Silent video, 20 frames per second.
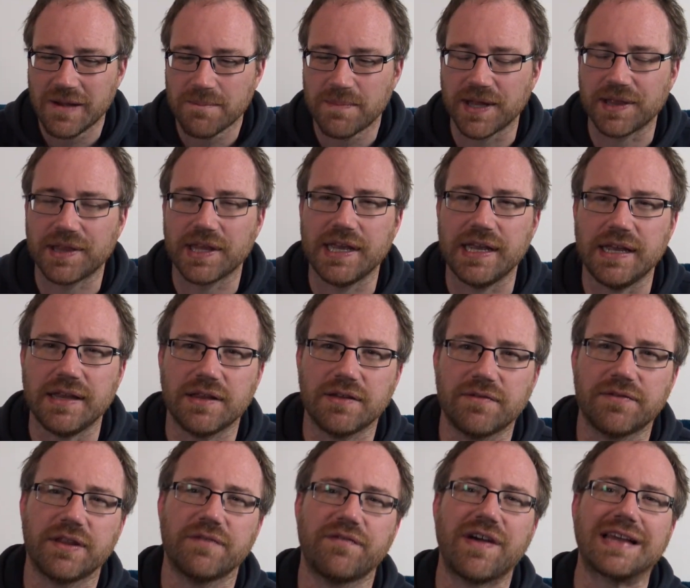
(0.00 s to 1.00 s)
But
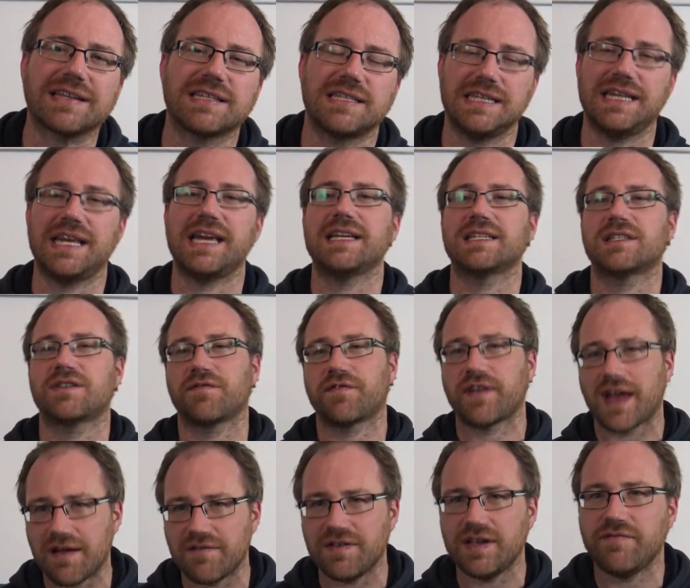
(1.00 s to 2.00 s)
the vaccine is
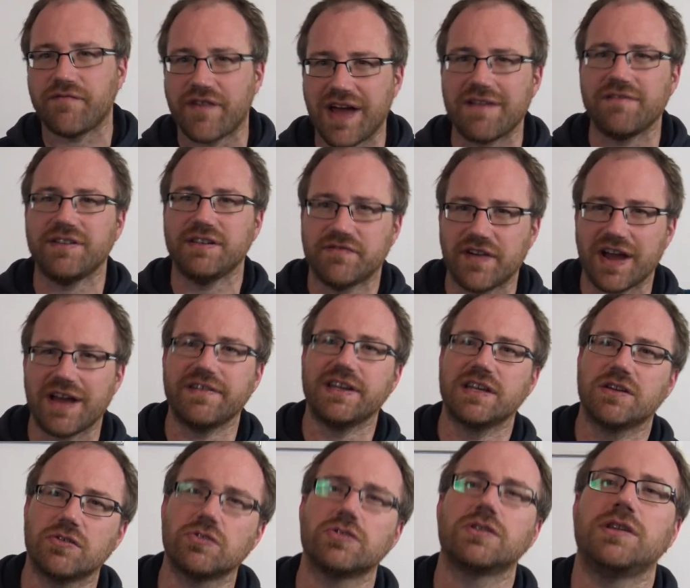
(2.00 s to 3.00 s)
very, very,
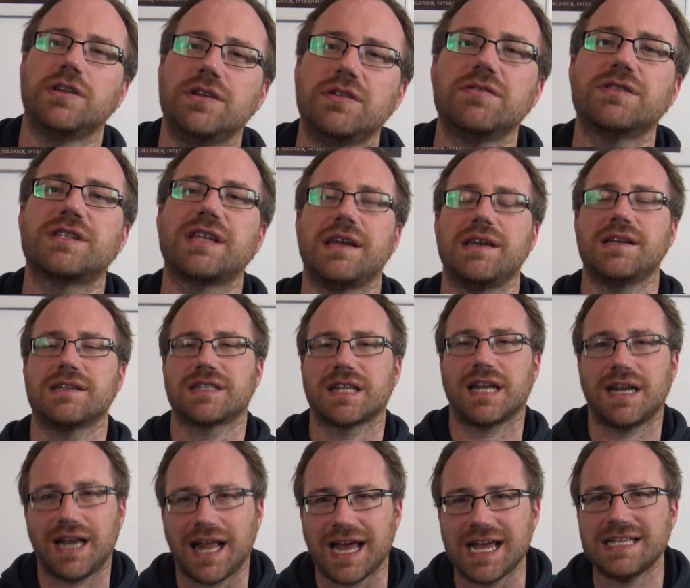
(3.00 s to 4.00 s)
very good news. It is
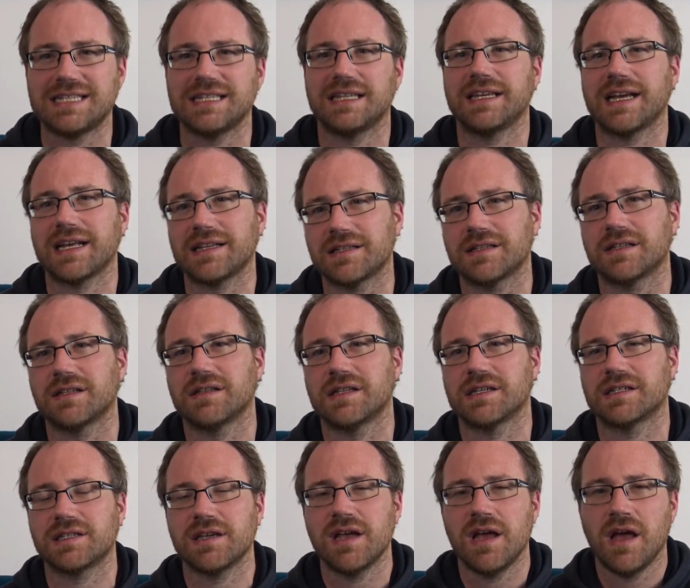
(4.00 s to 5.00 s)
the light at the end of
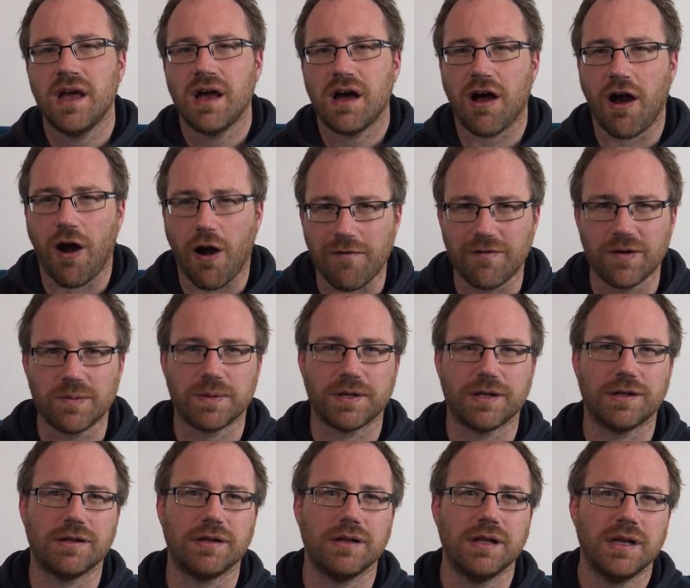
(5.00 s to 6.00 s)
this
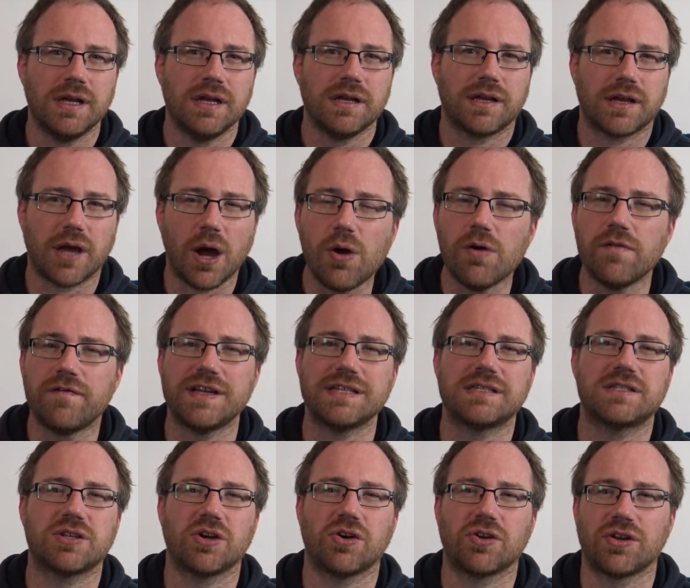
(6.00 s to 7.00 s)
horrible
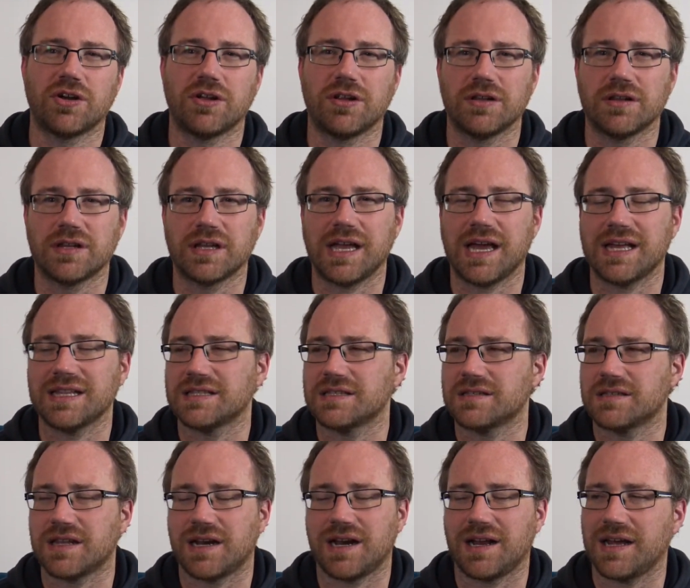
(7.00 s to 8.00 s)
COVID tunnel, the
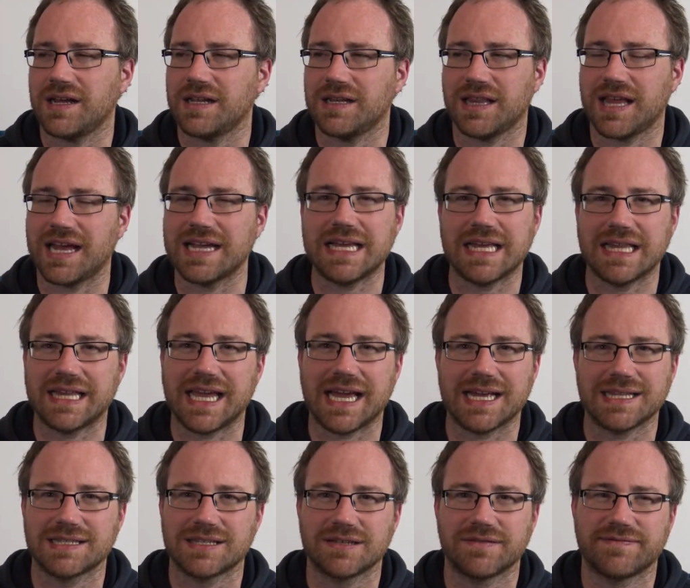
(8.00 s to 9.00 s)
light at the
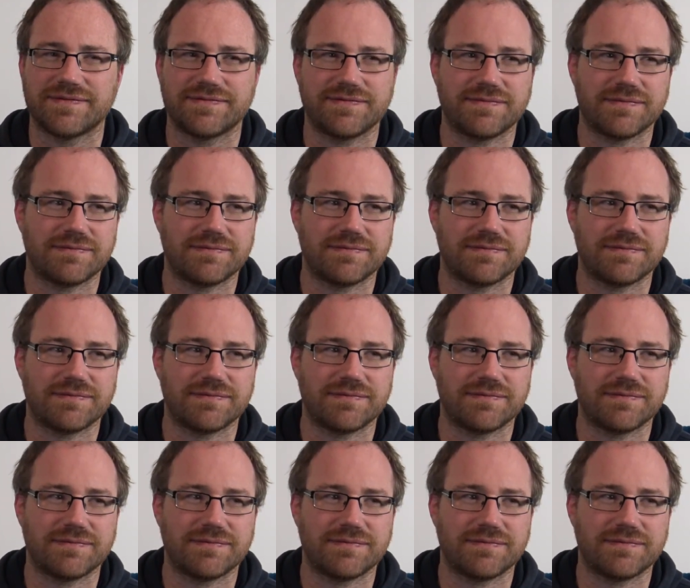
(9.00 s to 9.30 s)
end of,